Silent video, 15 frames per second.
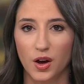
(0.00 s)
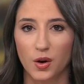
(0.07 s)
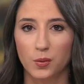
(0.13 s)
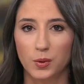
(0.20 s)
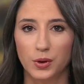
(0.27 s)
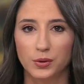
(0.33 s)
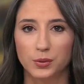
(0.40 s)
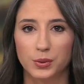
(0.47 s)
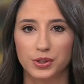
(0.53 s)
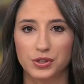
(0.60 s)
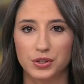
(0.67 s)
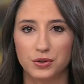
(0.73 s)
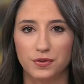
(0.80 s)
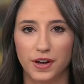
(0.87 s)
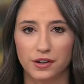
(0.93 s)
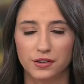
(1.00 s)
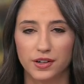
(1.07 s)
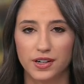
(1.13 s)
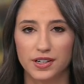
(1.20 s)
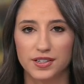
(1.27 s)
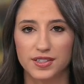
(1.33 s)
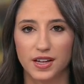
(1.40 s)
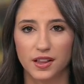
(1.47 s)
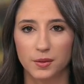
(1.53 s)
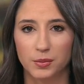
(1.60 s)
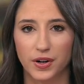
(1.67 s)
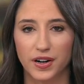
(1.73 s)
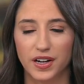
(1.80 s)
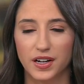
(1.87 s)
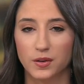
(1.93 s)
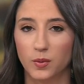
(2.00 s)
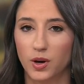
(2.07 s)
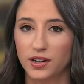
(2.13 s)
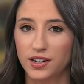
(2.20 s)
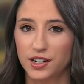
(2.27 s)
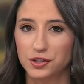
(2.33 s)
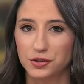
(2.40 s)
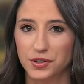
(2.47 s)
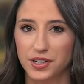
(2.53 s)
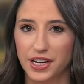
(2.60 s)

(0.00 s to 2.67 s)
A World War II veteran is celebrating 100